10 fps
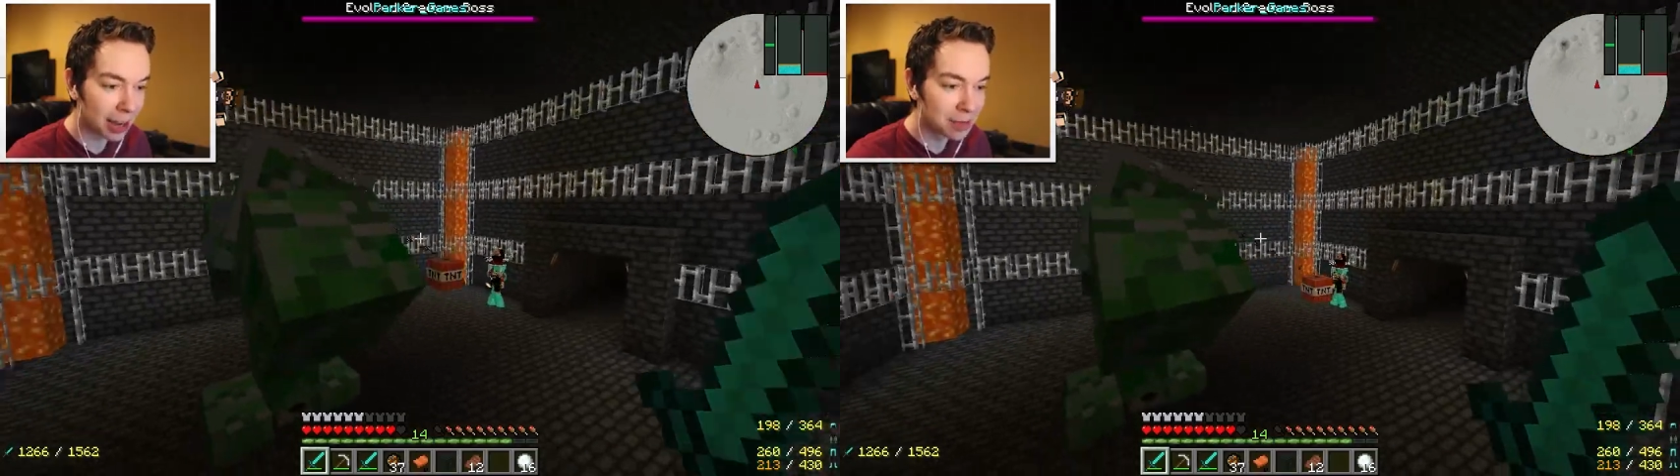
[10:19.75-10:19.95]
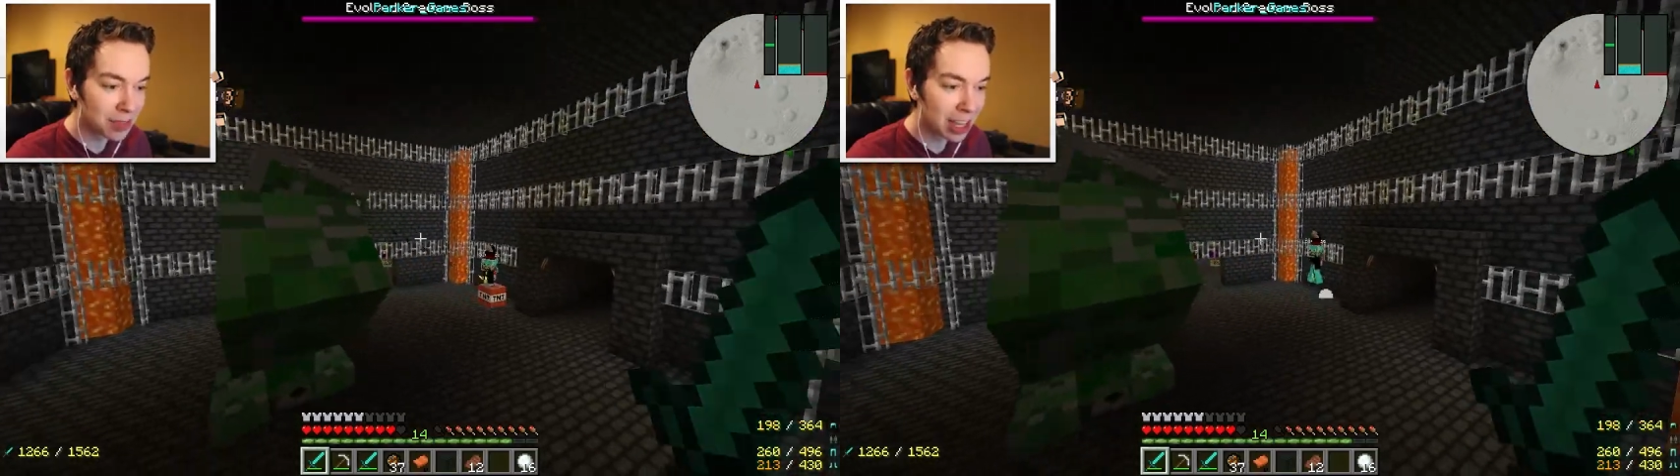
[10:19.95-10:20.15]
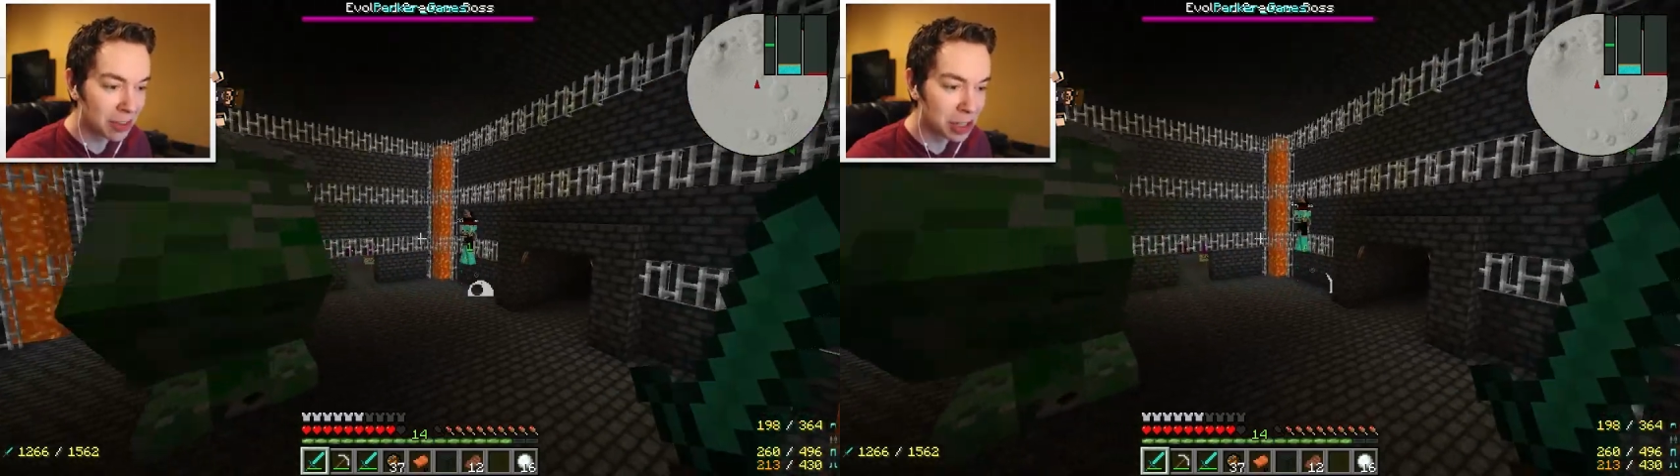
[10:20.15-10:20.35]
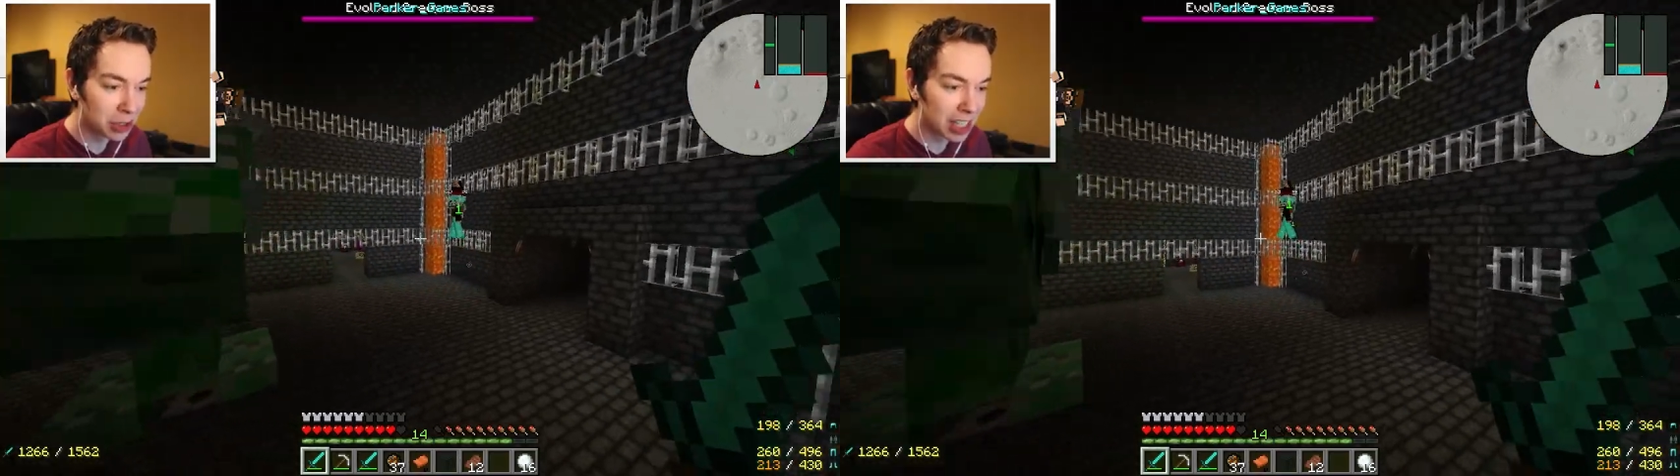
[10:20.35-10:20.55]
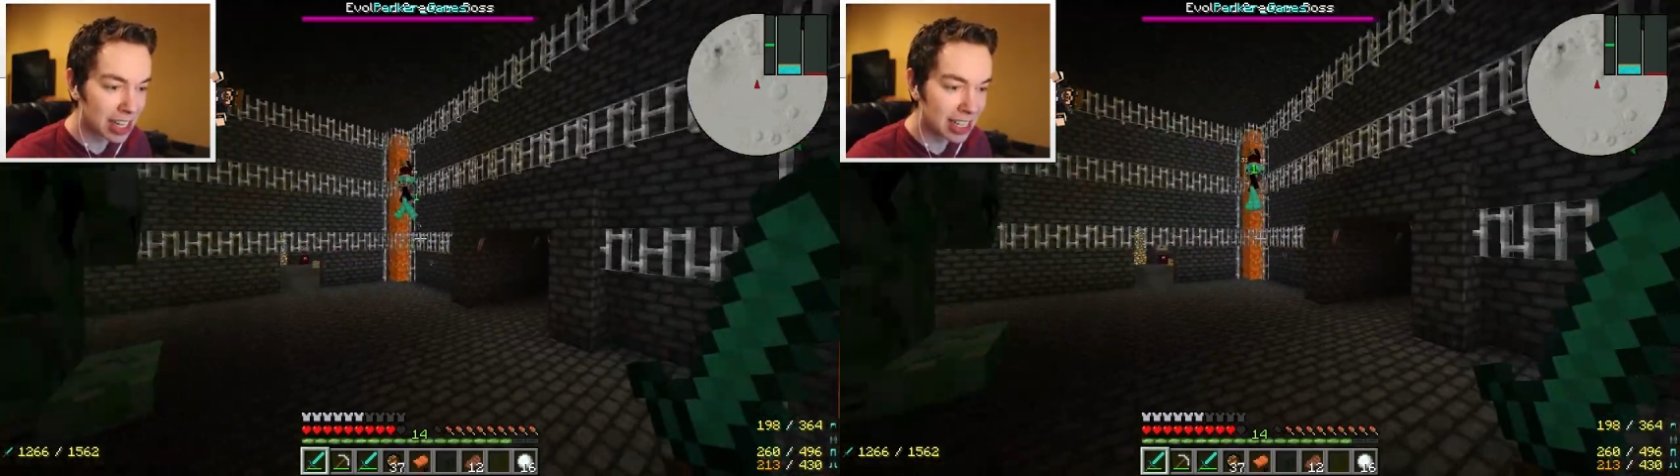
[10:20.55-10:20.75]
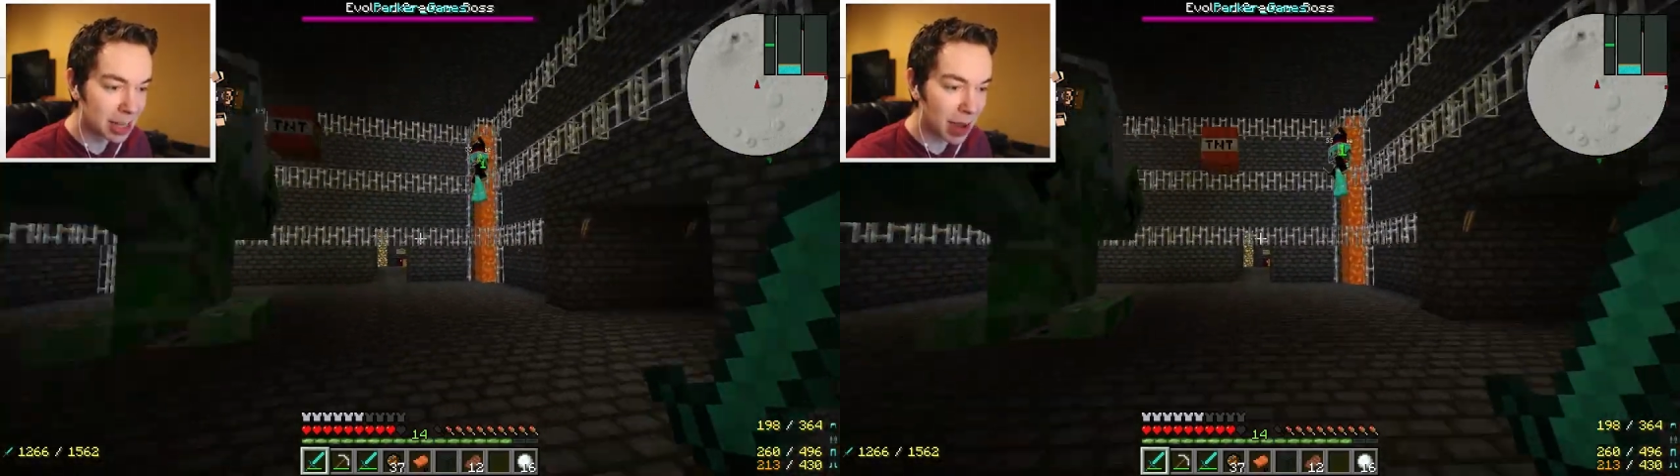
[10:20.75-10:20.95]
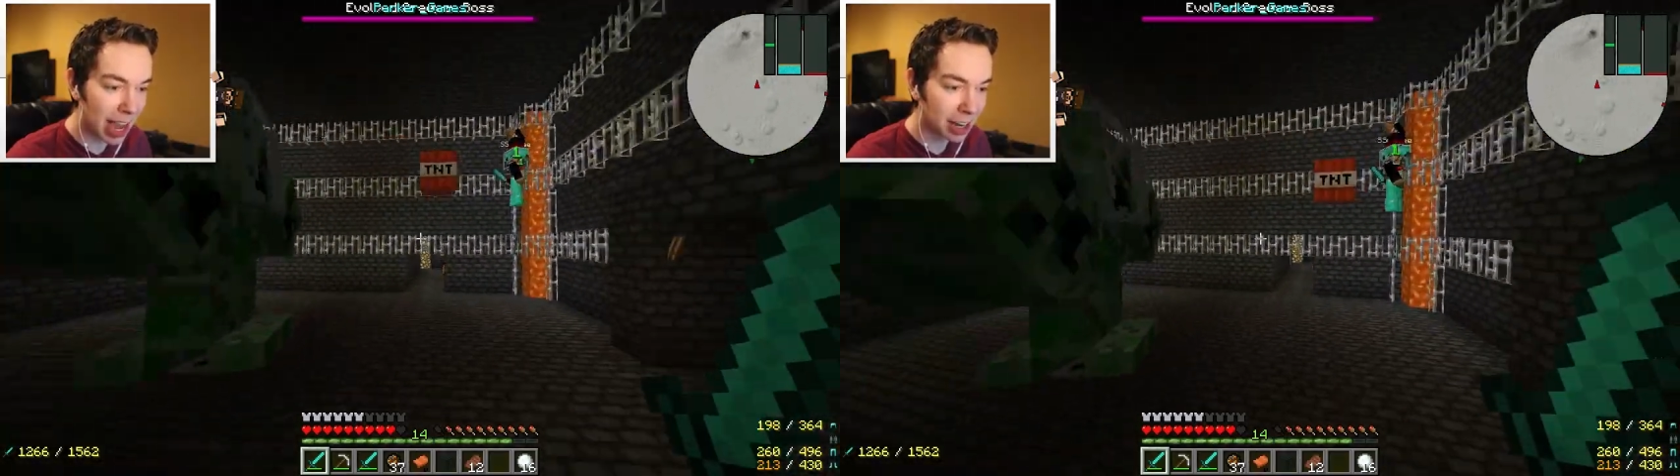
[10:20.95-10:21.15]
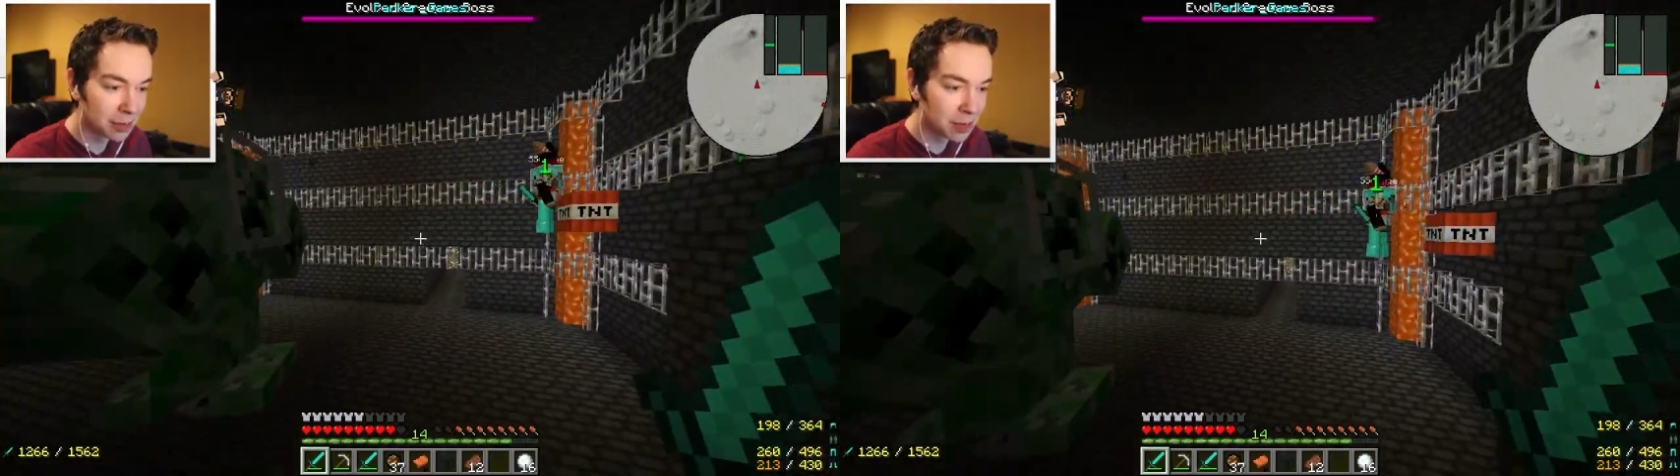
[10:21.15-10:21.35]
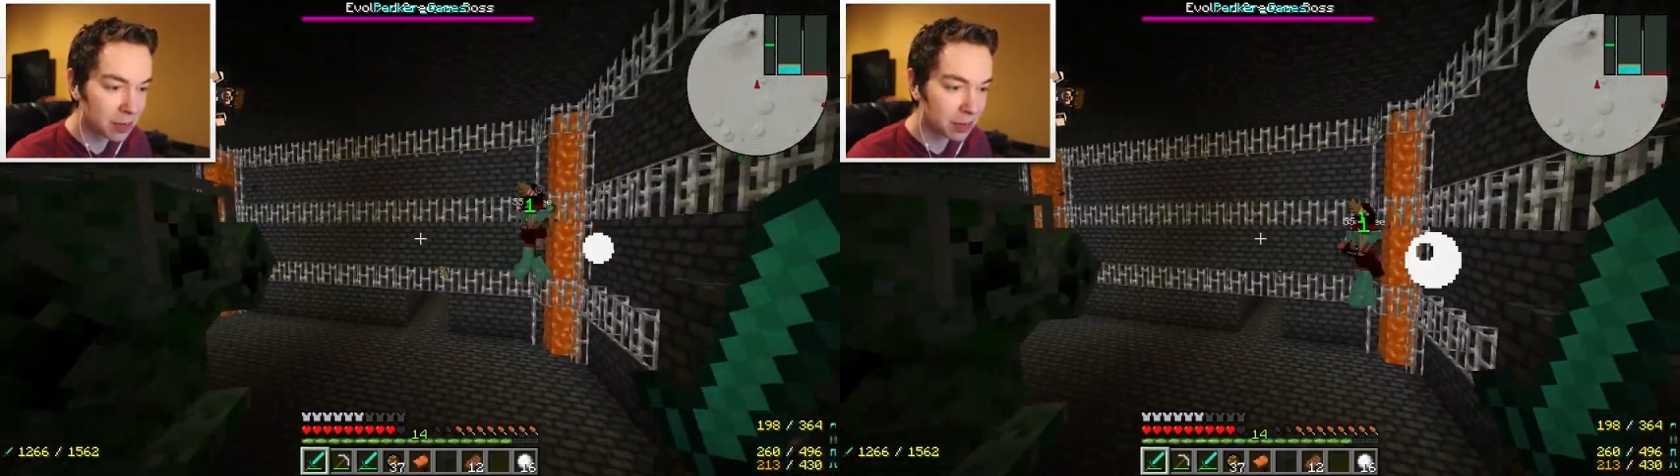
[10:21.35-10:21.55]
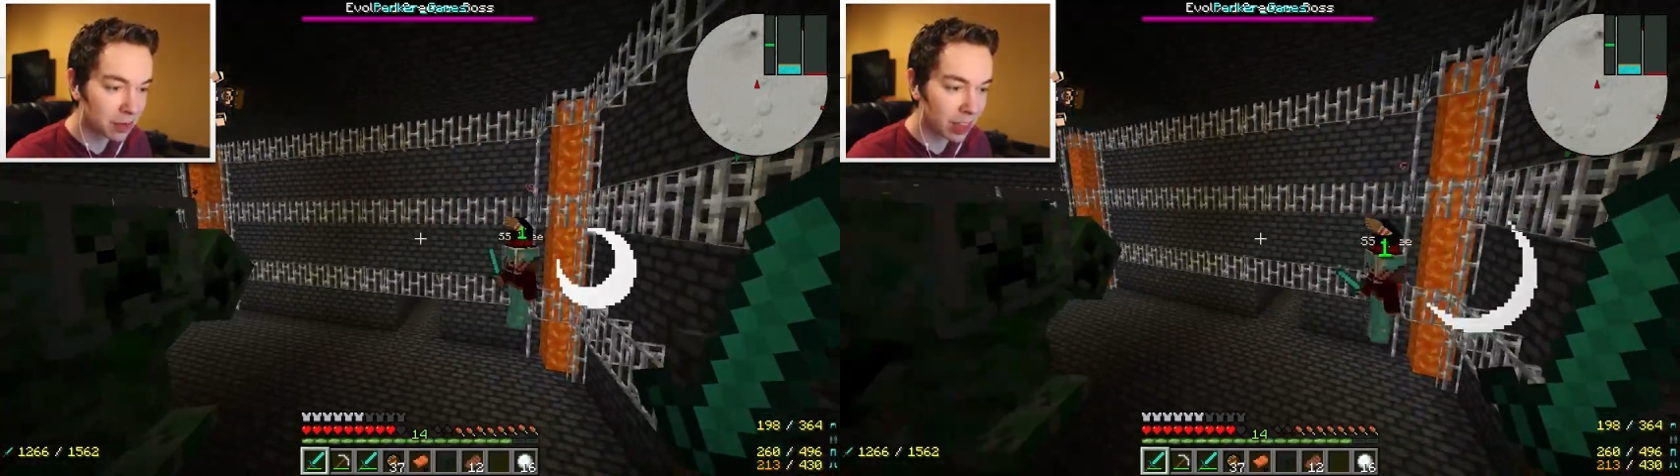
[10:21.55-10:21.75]
Okay, okay, you have to so shoot the T N T back. Okay,
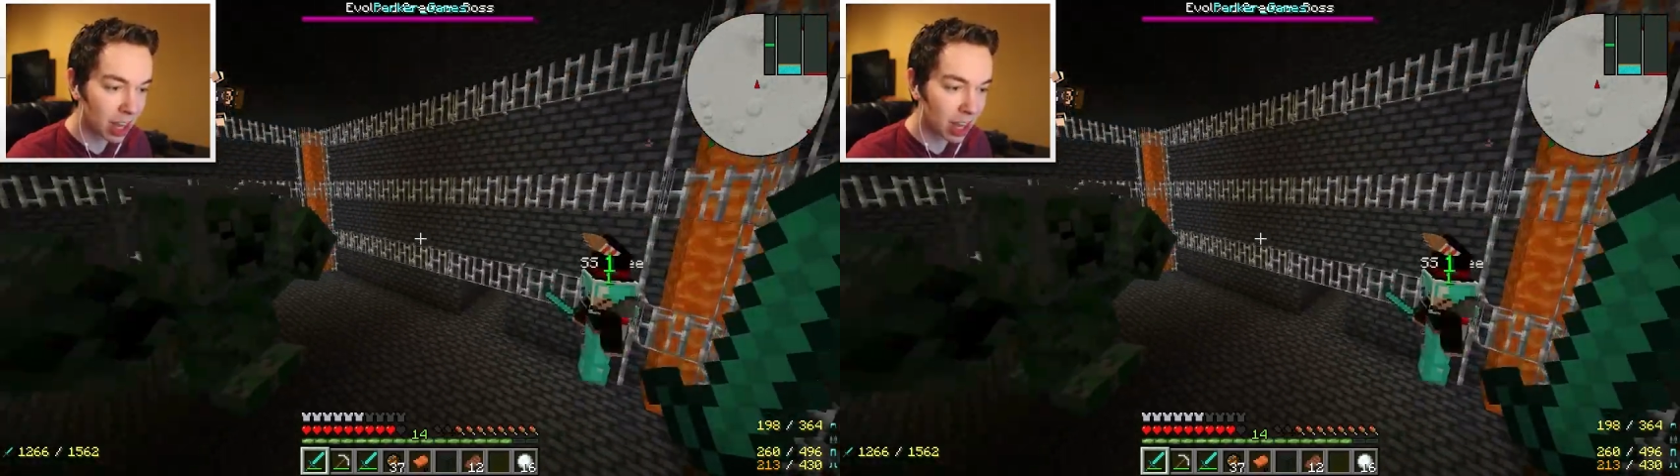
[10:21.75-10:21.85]
okay, okay.